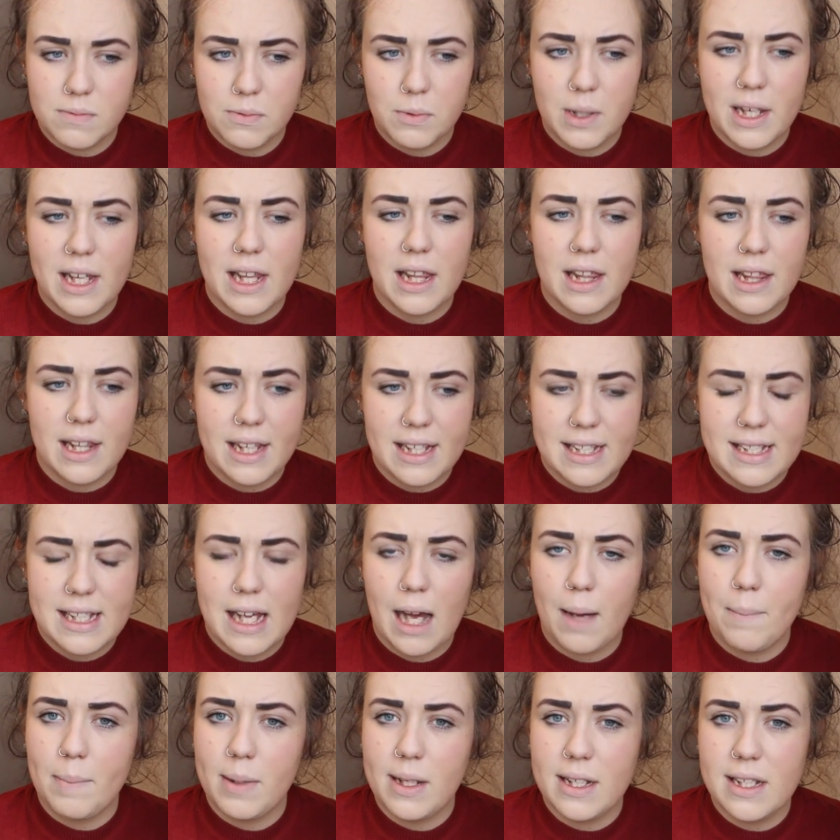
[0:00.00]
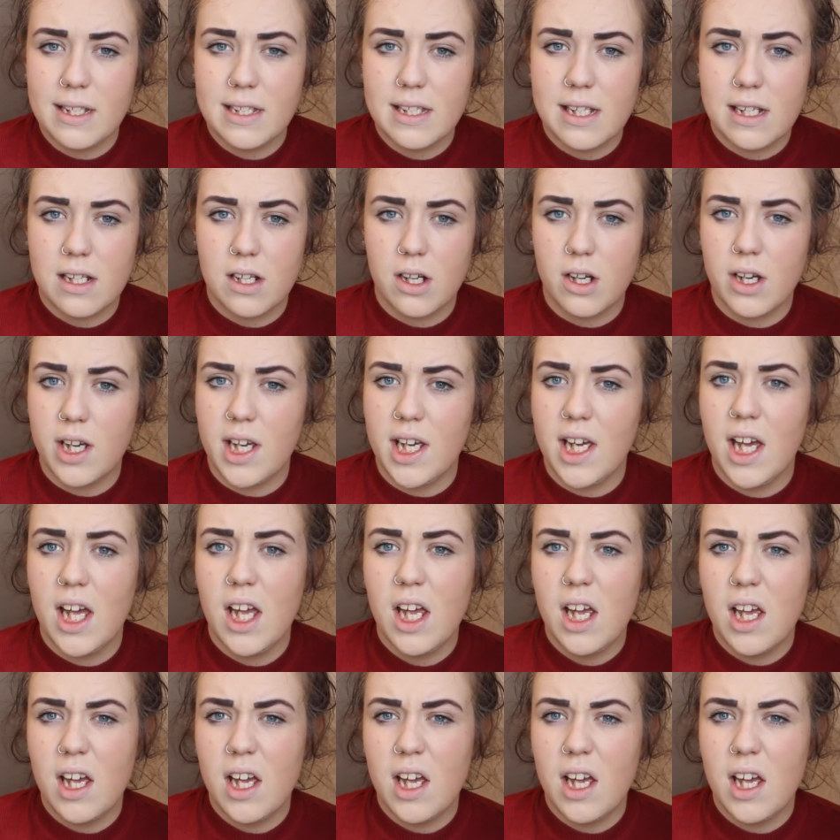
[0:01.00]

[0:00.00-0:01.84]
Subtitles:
with these tablets, and I